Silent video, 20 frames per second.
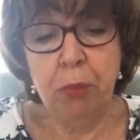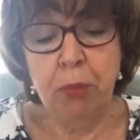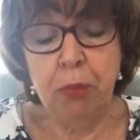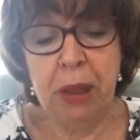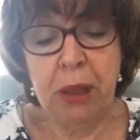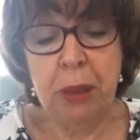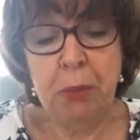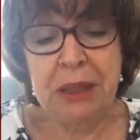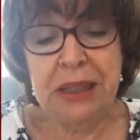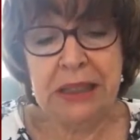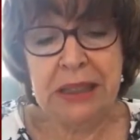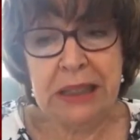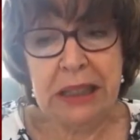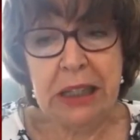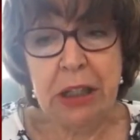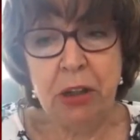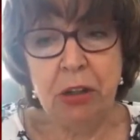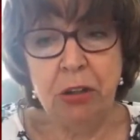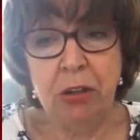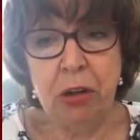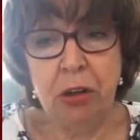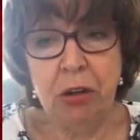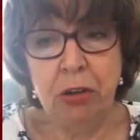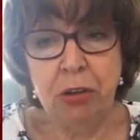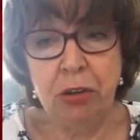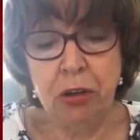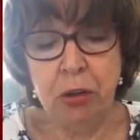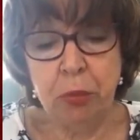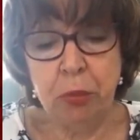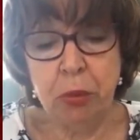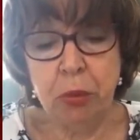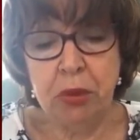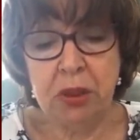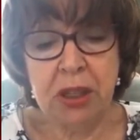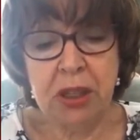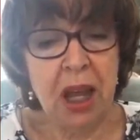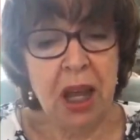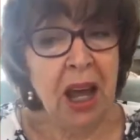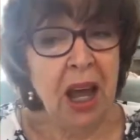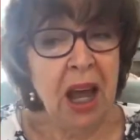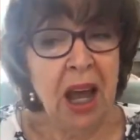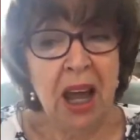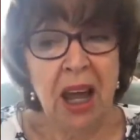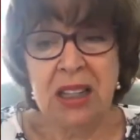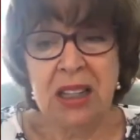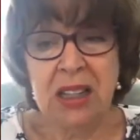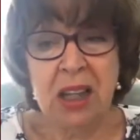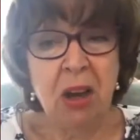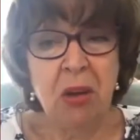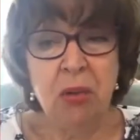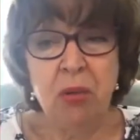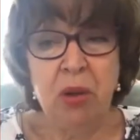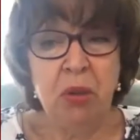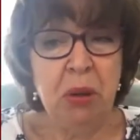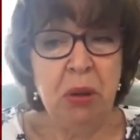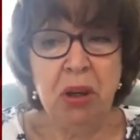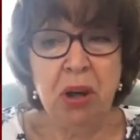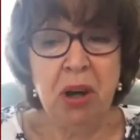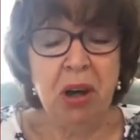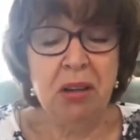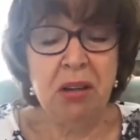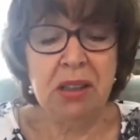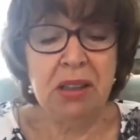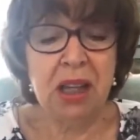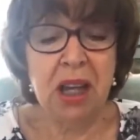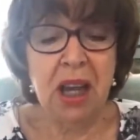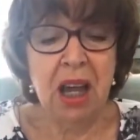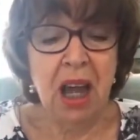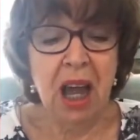BBC Granada reports. That's only because